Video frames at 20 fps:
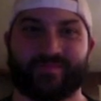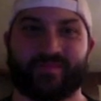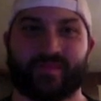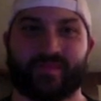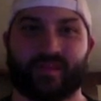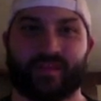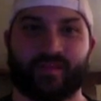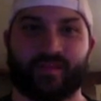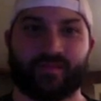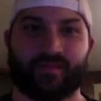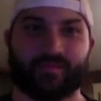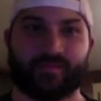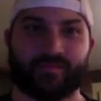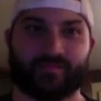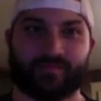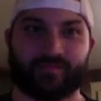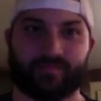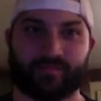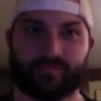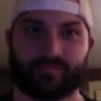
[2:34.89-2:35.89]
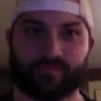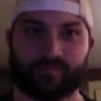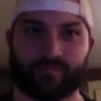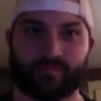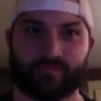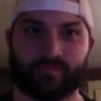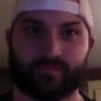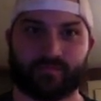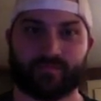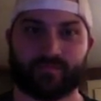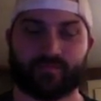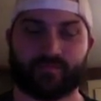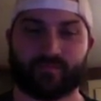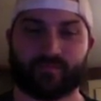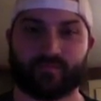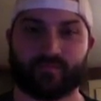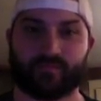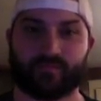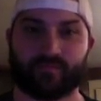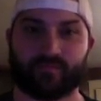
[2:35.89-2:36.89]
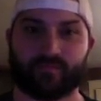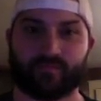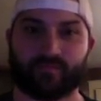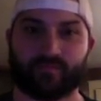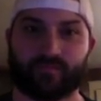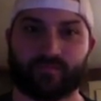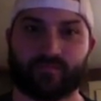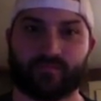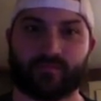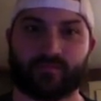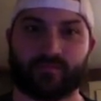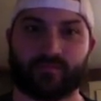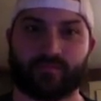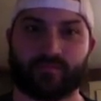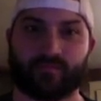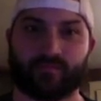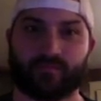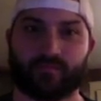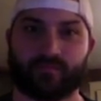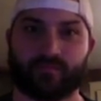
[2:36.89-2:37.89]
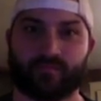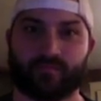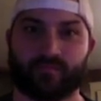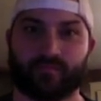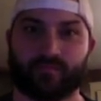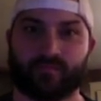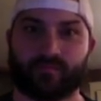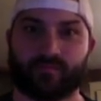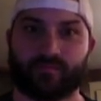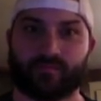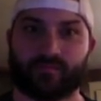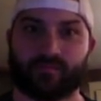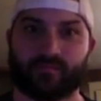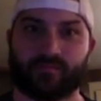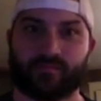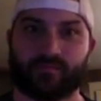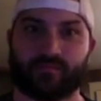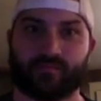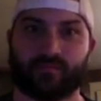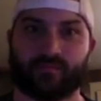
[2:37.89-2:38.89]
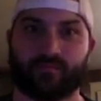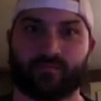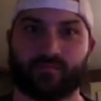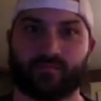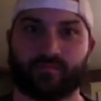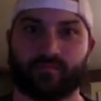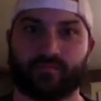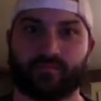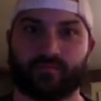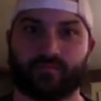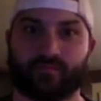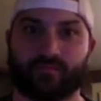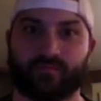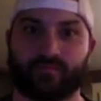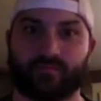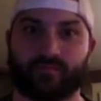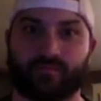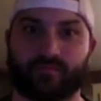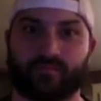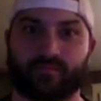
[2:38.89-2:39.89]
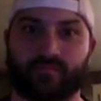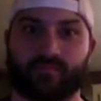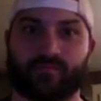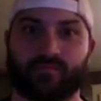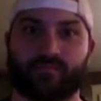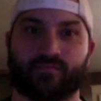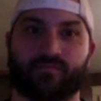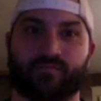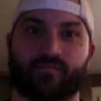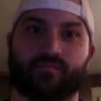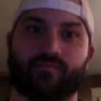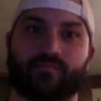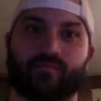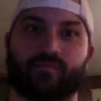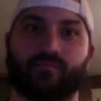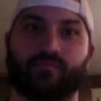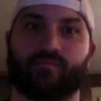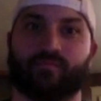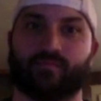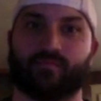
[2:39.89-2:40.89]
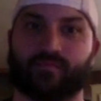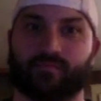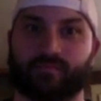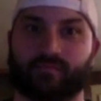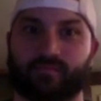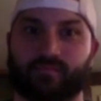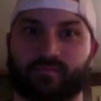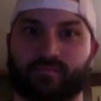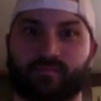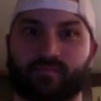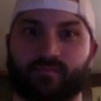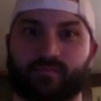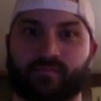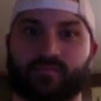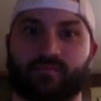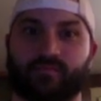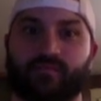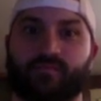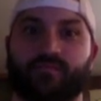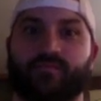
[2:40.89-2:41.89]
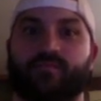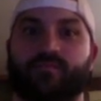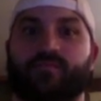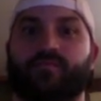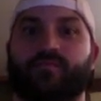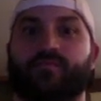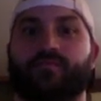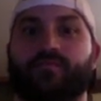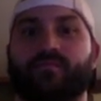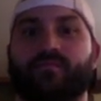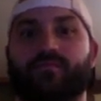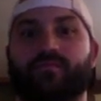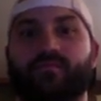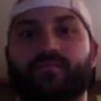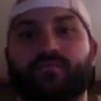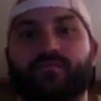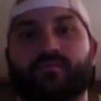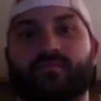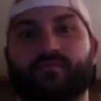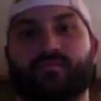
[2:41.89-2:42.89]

(not speaking)